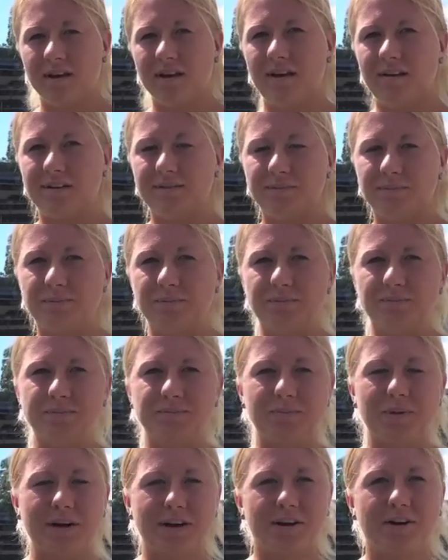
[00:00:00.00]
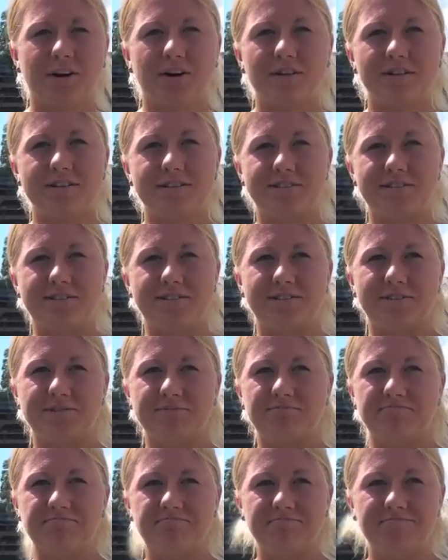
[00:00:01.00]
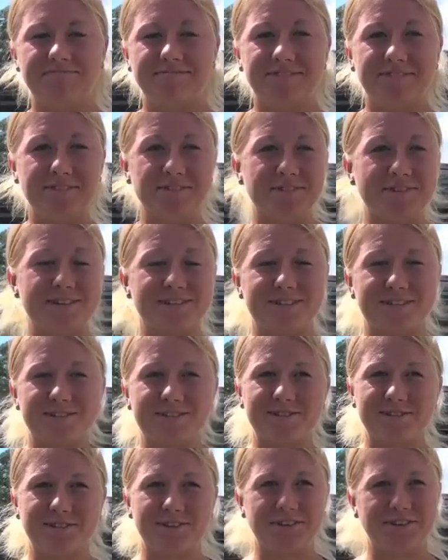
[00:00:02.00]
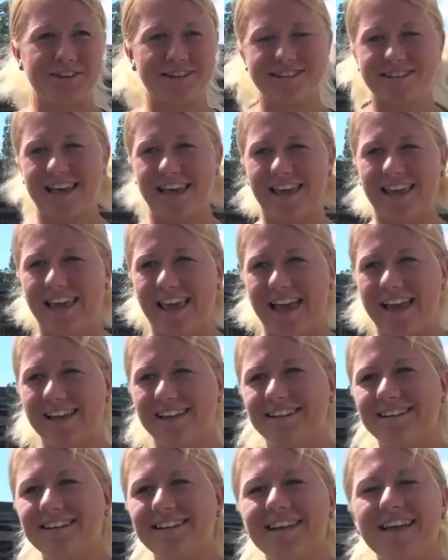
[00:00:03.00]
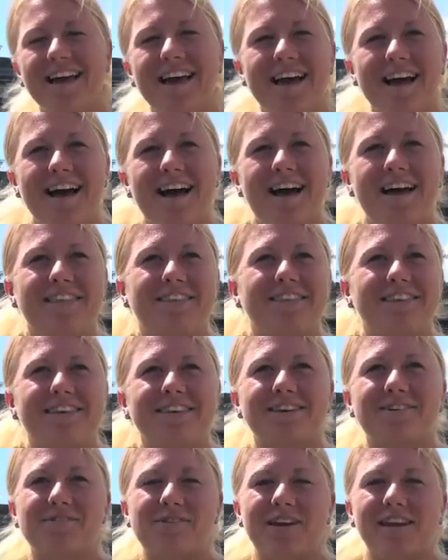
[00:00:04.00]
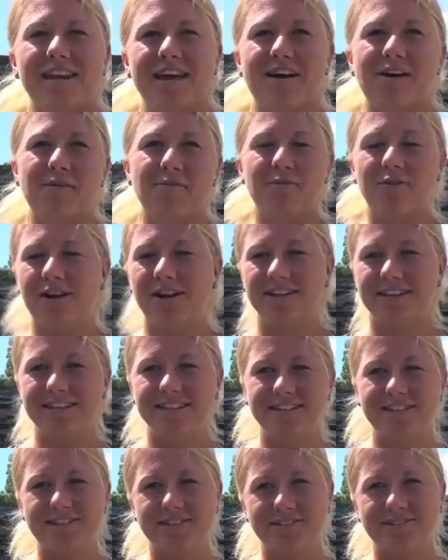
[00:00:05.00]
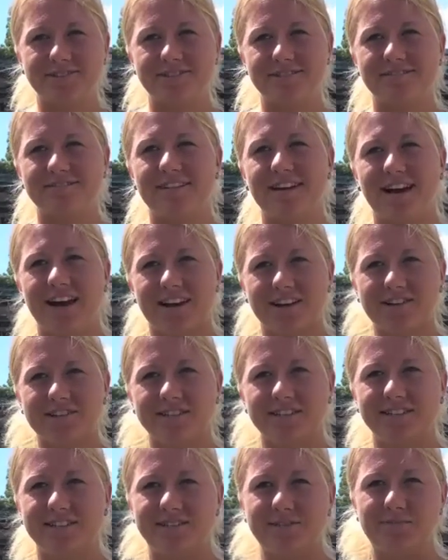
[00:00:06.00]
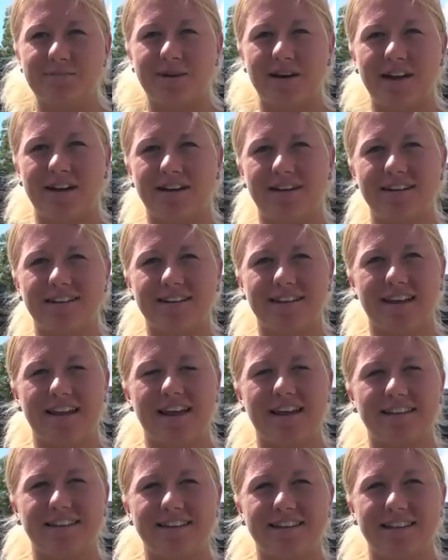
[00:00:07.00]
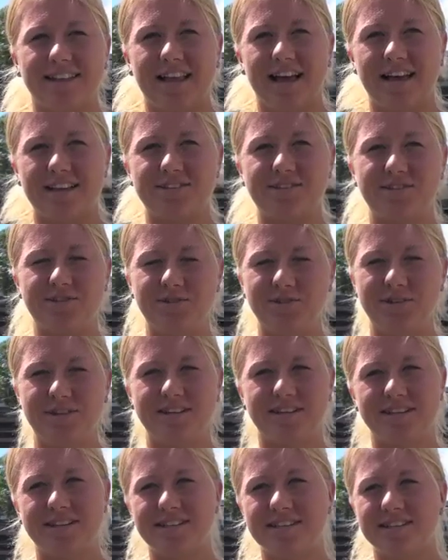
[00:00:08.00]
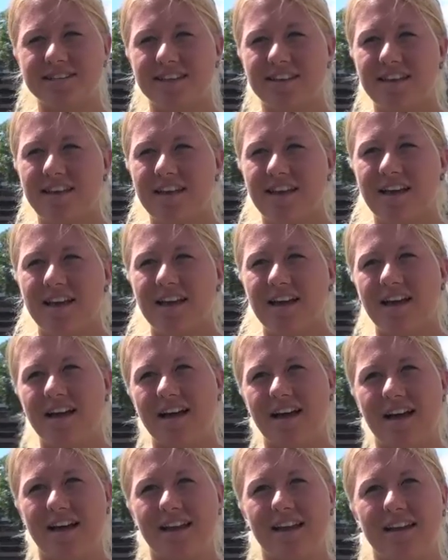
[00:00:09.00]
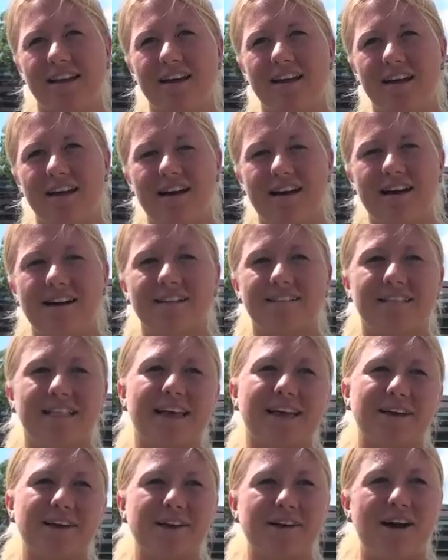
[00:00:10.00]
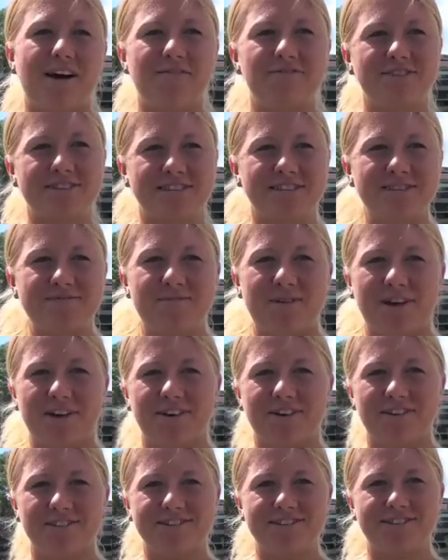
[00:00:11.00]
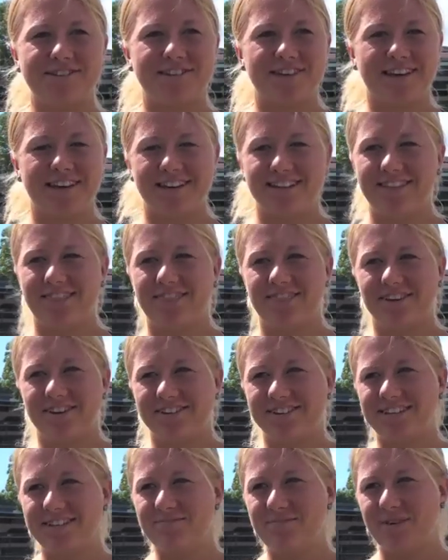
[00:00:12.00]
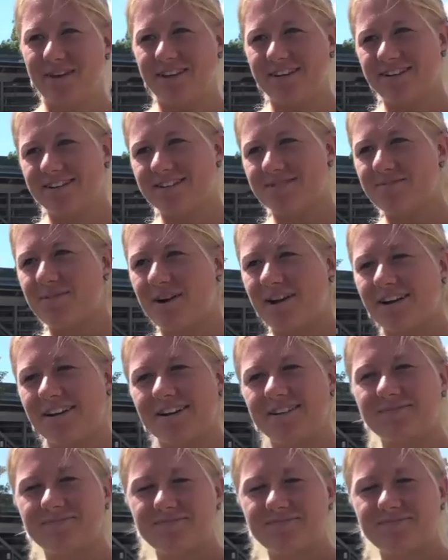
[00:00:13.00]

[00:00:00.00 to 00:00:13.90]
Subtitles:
My goal is to do as good as I can. I think right now I'm ready to actually do better than I did last 2 years. And like, obviously my goal is to hit 13 meters mark